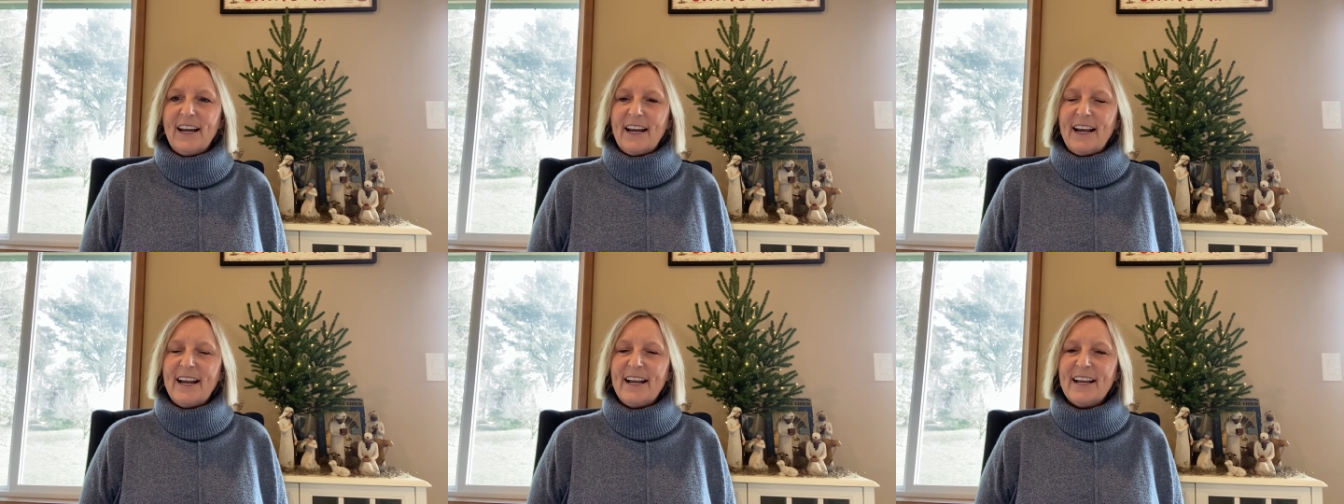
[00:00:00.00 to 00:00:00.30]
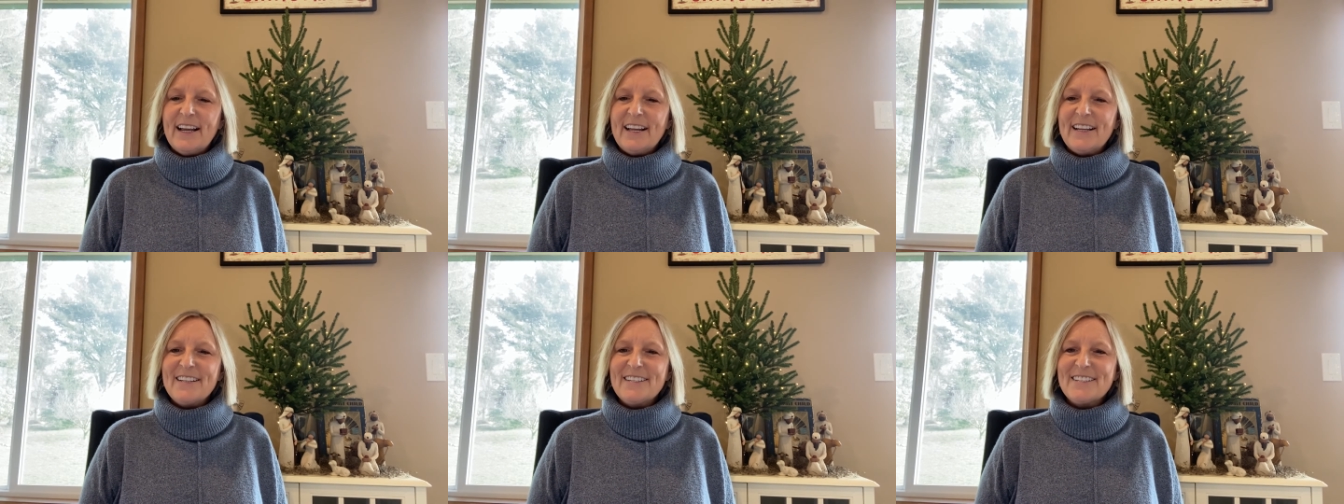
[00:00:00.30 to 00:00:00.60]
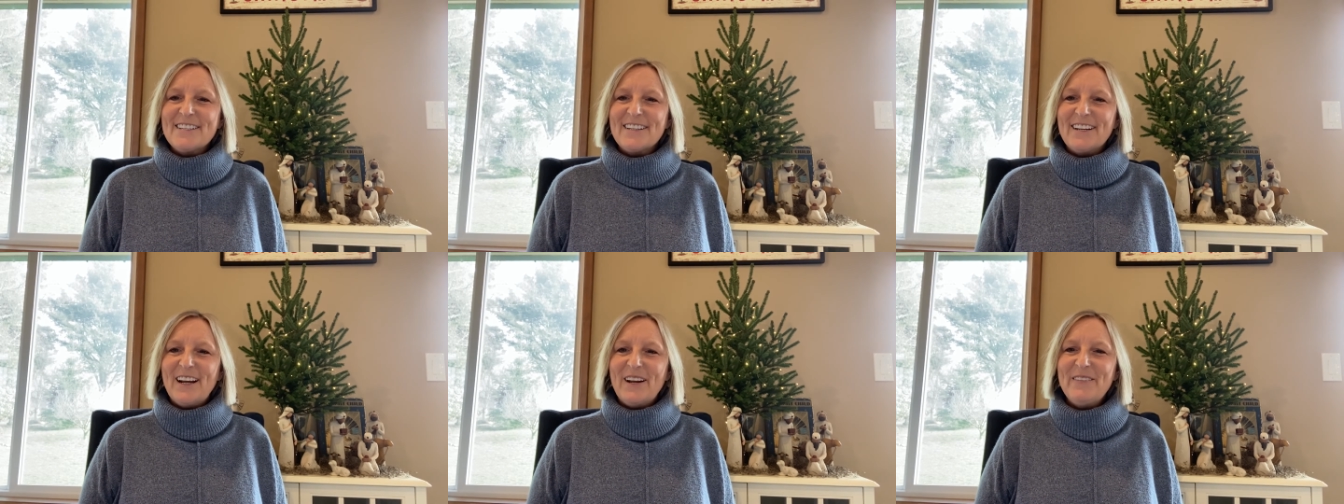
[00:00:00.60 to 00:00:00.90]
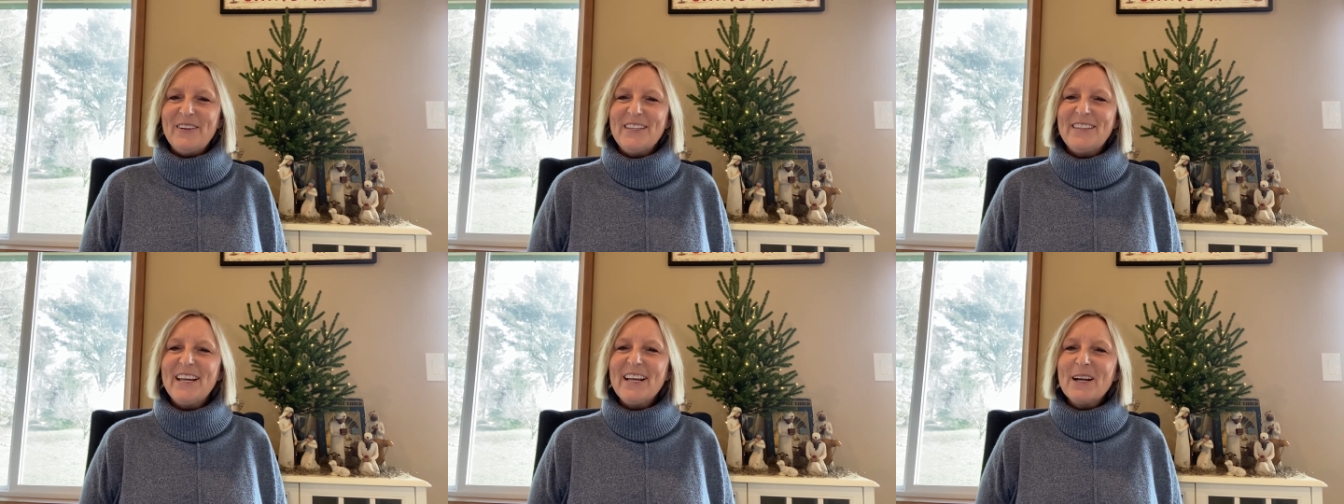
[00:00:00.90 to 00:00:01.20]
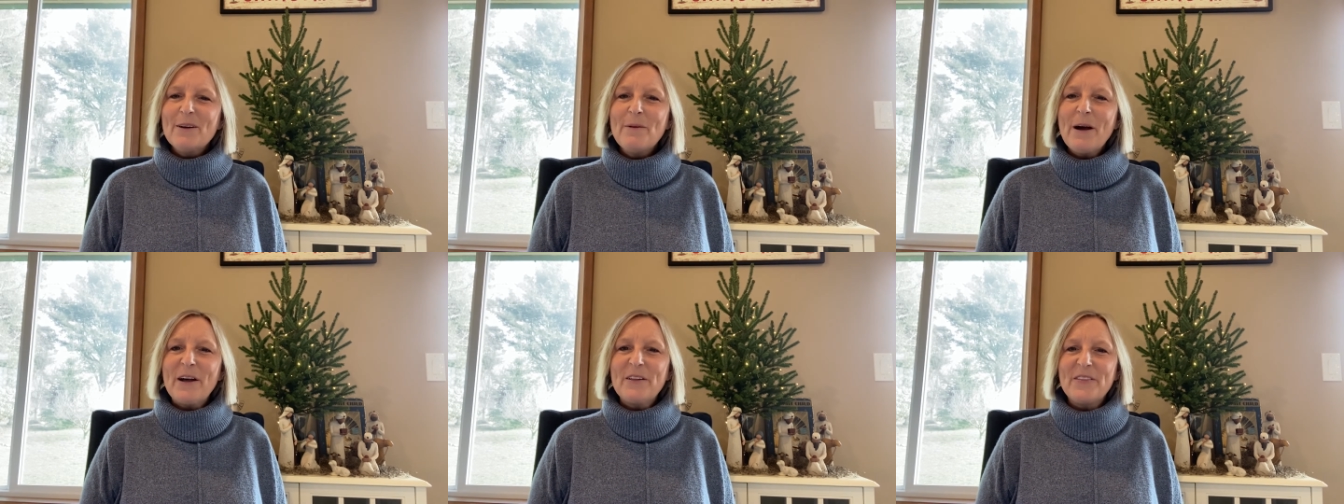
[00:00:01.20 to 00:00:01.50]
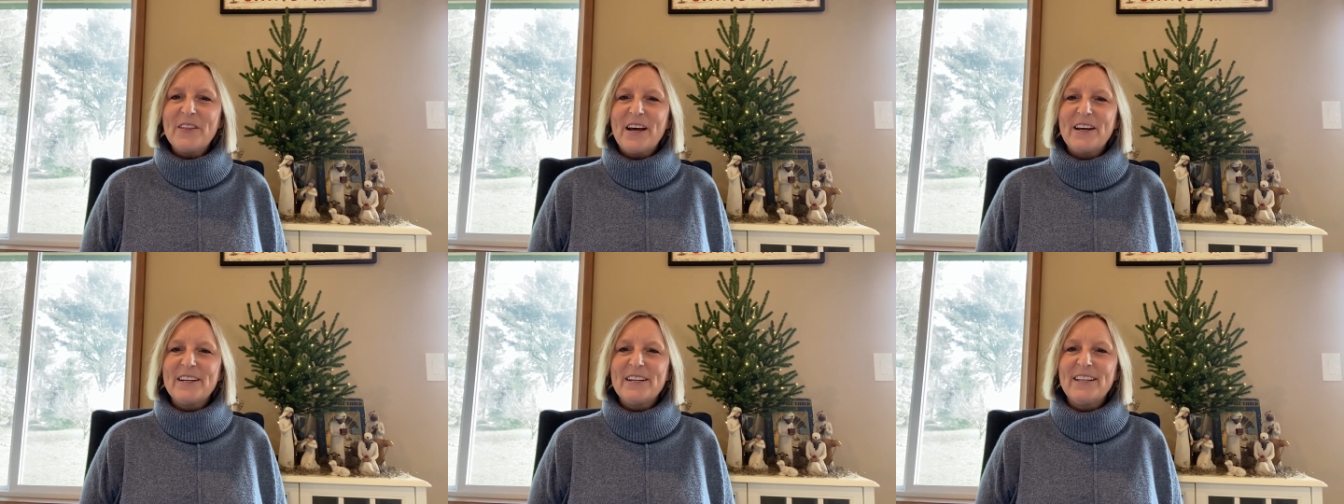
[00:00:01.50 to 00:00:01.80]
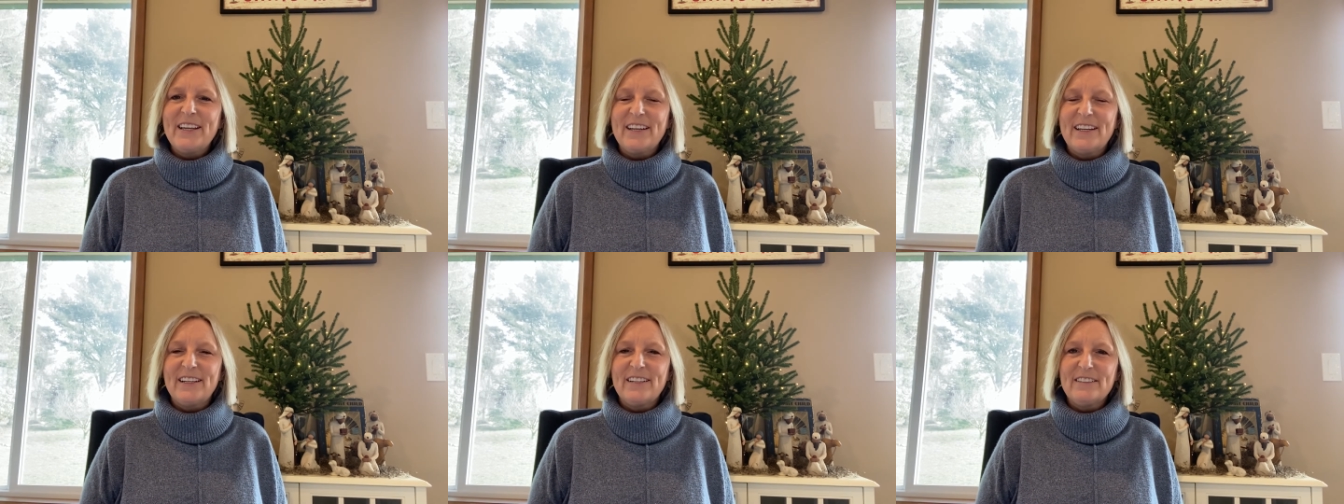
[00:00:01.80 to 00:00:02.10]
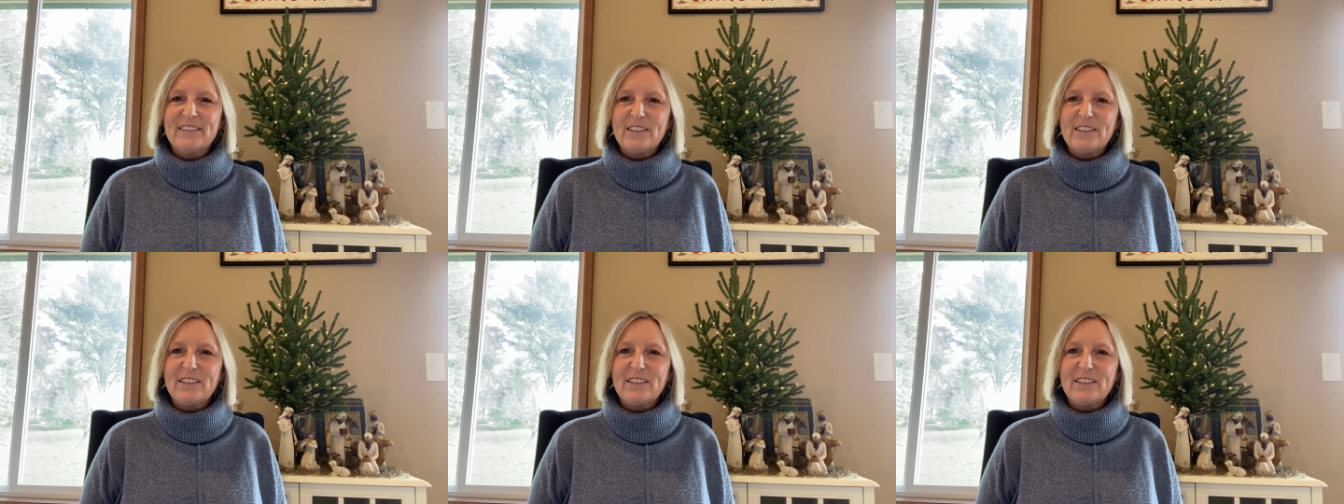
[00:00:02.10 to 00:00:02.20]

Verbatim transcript: And I mean, think about that again.